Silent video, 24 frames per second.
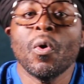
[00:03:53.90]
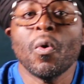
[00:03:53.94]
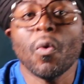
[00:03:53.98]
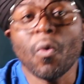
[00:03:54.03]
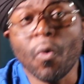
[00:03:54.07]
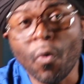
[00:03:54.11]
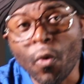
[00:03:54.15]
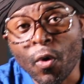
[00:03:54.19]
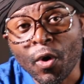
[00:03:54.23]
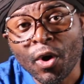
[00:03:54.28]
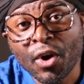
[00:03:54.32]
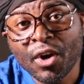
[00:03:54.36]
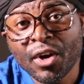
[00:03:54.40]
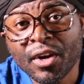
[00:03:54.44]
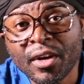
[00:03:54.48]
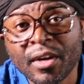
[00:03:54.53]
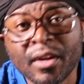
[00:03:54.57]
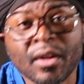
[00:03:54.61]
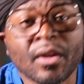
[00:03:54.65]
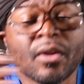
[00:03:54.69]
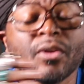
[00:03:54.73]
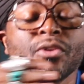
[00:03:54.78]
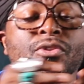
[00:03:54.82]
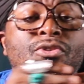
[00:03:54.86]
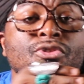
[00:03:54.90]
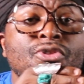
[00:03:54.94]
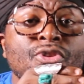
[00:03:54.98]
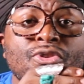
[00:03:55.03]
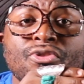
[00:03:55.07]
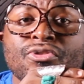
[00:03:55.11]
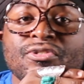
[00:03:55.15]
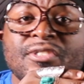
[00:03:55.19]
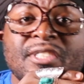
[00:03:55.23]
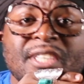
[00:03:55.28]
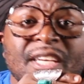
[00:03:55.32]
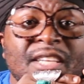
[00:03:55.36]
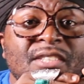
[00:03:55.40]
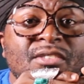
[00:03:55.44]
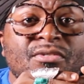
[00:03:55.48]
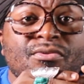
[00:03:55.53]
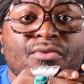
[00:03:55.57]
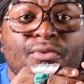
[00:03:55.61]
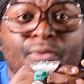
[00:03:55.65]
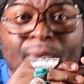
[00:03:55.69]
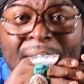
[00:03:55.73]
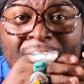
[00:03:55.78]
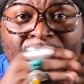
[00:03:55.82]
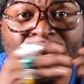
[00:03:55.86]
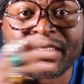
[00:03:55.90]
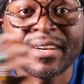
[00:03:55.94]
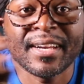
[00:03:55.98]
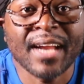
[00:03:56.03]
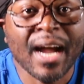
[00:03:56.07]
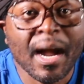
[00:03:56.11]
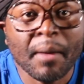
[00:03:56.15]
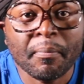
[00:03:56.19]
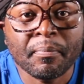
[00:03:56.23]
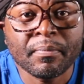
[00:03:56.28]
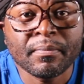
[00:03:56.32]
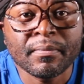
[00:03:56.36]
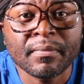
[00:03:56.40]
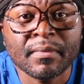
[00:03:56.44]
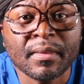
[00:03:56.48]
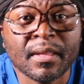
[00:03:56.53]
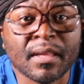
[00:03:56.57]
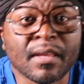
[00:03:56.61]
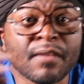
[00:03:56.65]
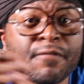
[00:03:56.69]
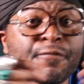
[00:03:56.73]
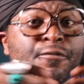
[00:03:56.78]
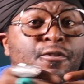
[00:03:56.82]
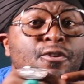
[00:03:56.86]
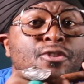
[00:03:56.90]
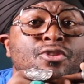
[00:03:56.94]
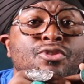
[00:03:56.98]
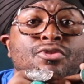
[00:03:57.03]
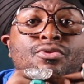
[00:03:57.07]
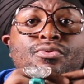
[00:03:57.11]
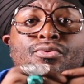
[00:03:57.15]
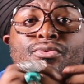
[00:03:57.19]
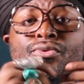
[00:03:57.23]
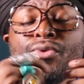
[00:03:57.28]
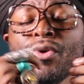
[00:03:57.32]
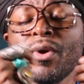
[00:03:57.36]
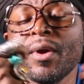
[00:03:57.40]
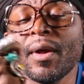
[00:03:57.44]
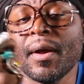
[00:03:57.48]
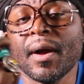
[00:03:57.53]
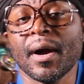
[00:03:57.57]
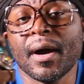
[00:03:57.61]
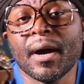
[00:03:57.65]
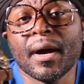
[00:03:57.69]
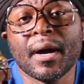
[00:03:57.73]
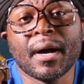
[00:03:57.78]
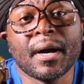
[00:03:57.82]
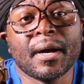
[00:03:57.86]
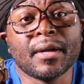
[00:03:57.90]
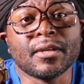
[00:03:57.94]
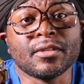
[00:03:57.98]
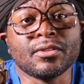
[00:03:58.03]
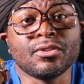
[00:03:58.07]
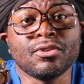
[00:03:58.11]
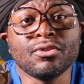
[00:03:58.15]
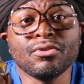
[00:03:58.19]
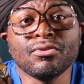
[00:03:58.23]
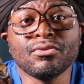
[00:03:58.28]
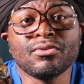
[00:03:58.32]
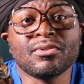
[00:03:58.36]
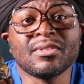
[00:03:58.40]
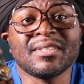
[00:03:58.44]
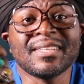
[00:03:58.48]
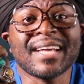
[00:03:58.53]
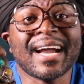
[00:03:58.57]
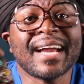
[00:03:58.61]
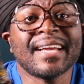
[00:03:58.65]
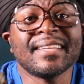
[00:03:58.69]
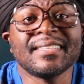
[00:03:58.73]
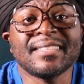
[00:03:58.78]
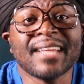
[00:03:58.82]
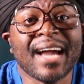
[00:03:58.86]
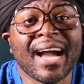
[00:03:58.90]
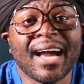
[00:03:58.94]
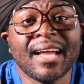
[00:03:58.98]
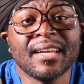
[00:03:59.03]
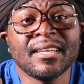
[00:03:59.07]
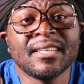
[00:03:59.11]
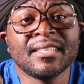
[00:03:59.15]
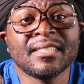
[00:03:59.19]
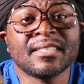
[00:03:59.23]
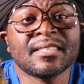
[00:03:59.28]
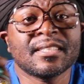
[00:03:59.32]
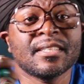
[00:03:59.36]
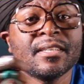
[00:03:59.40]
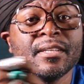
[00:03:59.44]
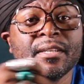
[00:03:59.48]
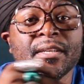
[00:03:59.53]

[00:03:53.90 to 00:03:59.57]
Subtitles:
Or you could just round it up. If you're to use $9,